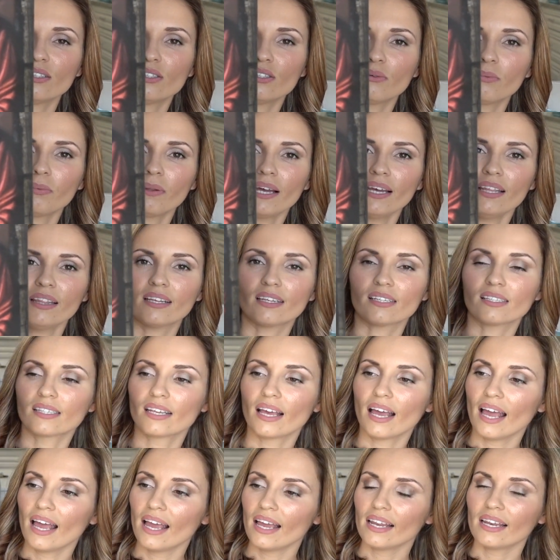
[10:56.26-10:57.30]
to play this
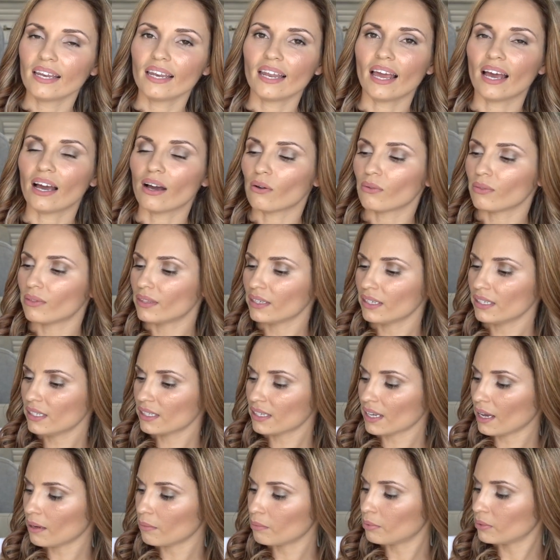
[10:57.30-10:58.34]
now
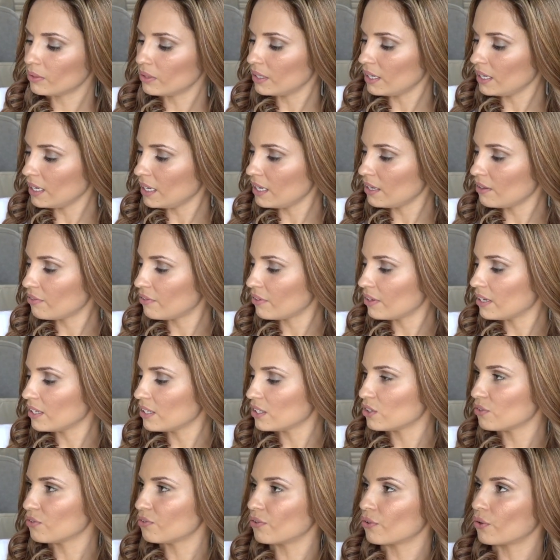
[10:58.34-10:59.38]
this I believe
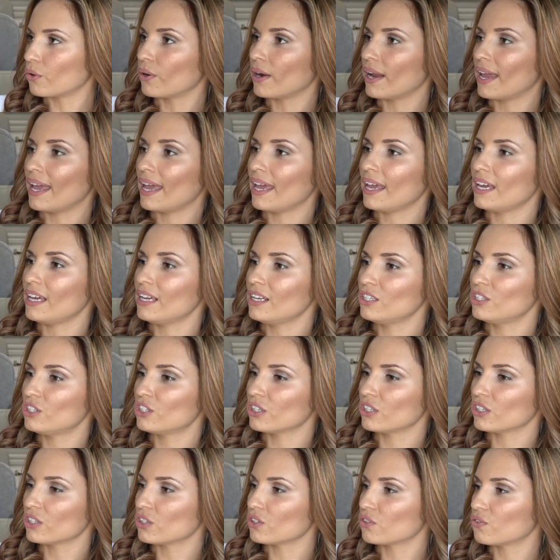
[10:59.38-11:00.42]
is for
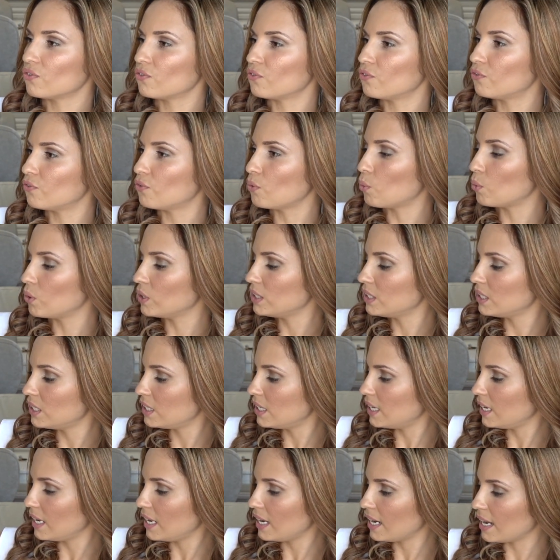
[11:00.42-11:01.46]
ages
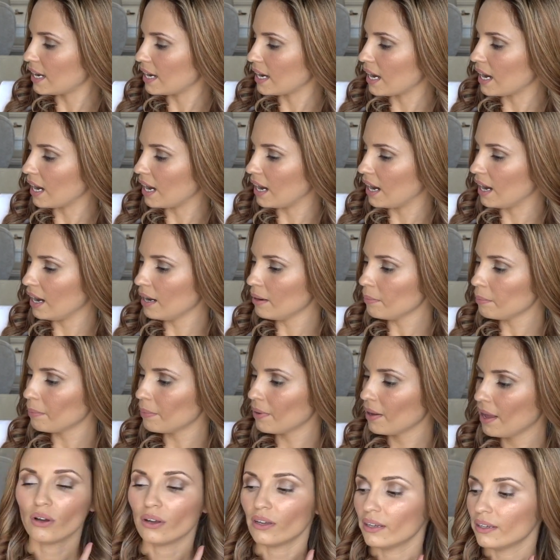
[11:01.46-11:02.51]
14 and up
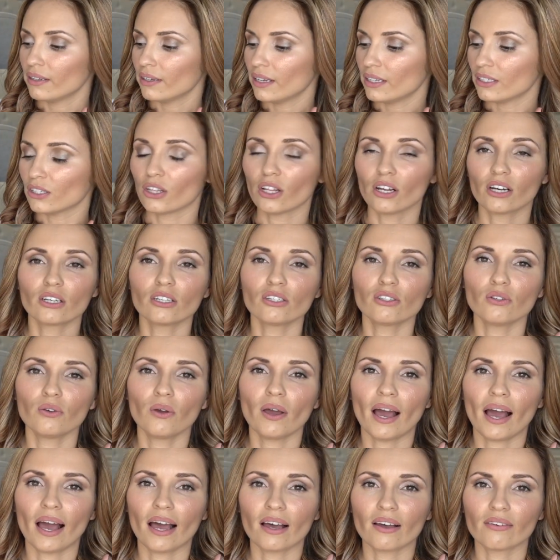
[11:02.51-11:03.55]
as long as you
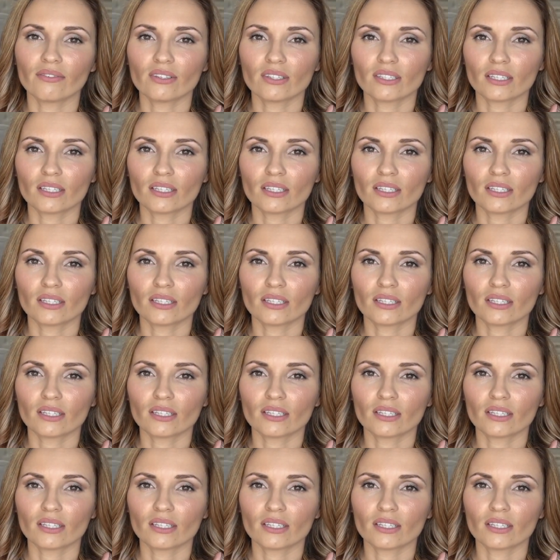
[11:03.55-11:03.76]
have